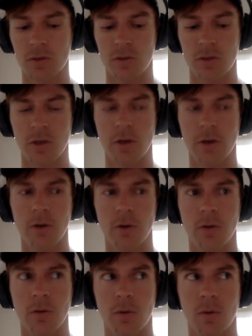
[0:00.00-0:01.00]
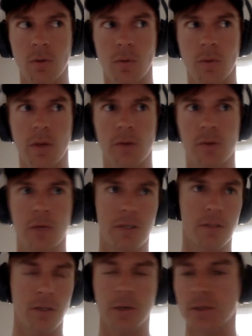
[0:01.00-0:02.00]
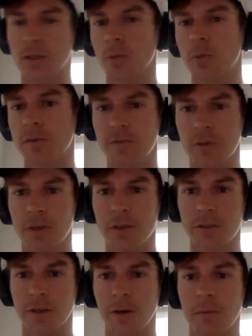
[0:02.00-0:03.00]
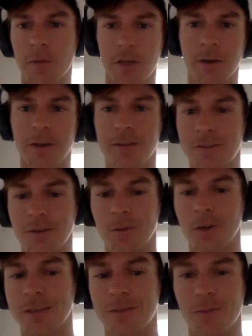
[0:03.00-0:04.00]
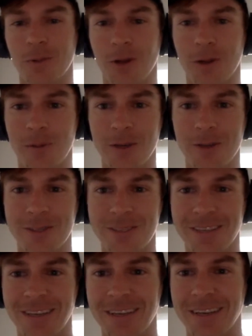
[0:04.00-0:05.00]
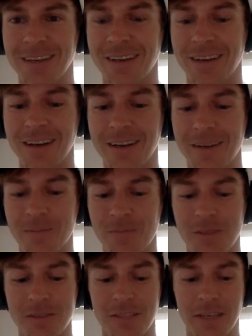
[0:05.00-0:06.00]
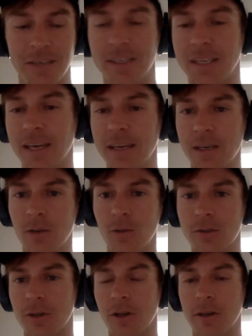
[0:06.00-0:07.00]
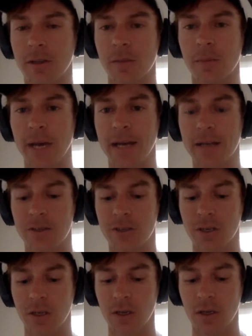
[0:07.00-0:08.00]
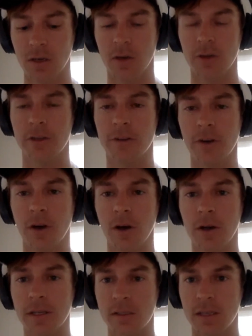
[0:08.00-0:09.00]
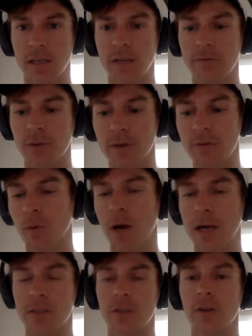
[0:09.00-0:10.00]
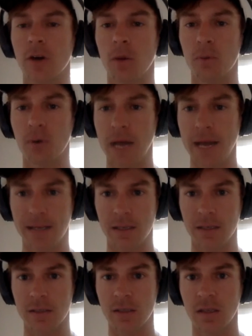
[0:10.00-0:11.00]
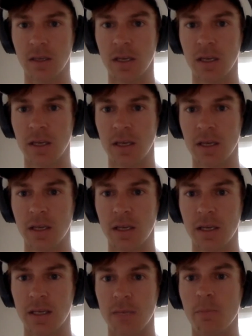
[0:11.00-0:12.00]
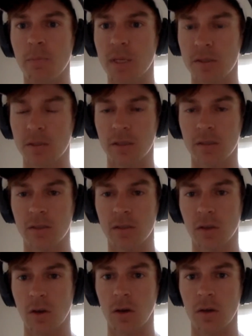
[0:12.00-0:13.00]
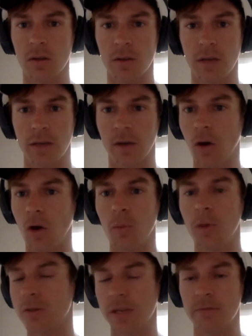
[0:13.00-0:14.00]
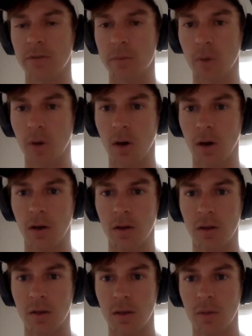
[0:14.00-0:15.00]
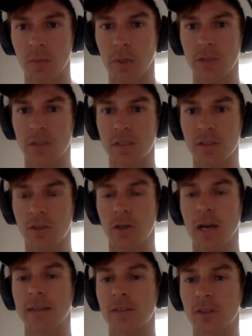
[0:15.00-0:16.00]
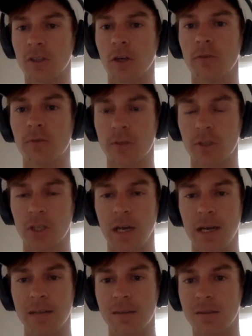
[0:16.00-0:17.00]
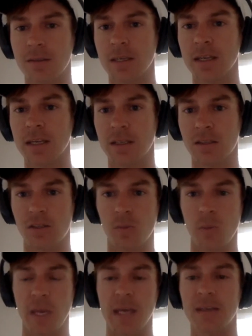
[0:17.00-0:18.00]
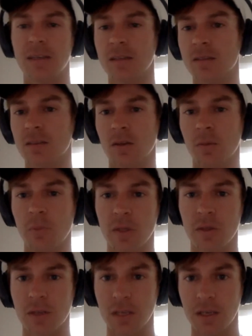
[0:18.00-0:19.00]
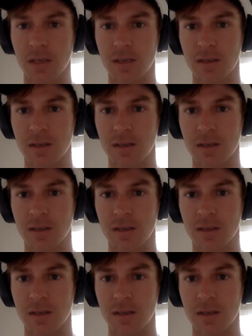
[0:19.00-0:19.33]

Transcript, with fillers: so when I was watching the US Open a few years ago, I'm going to go ahead and summarize the blog post. Uh, Darren Cahill was calling the match on Nadal, and he said, if you ever watch Nadal practice, he misses like almost every ball because he's trying to go for shots that expand his ability